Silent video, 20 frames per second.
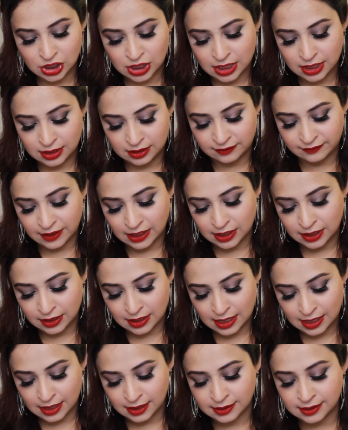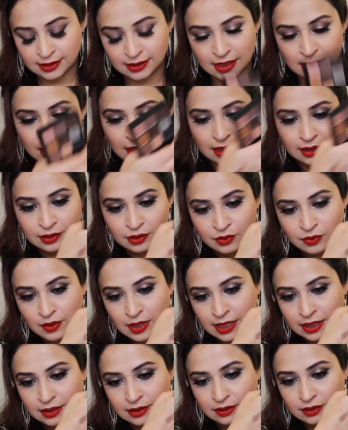shade is very nice and
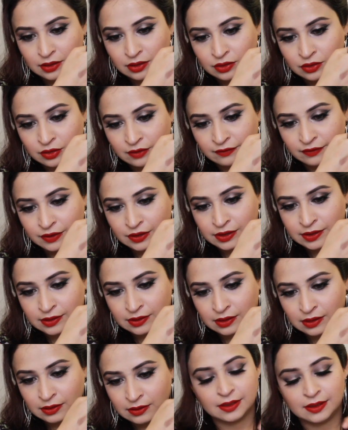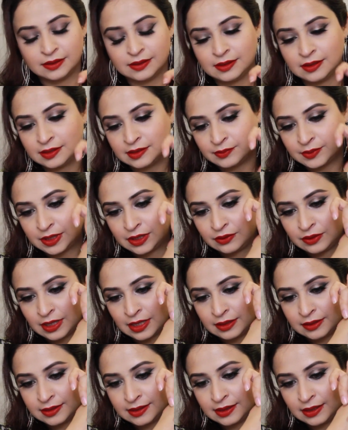quite universal. It's this one, you
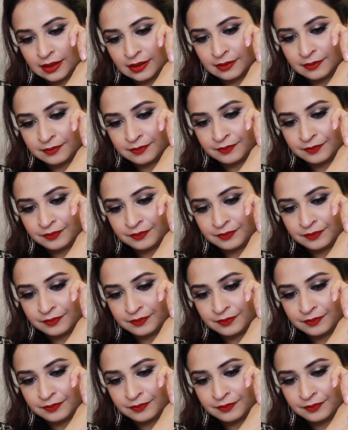can't see it.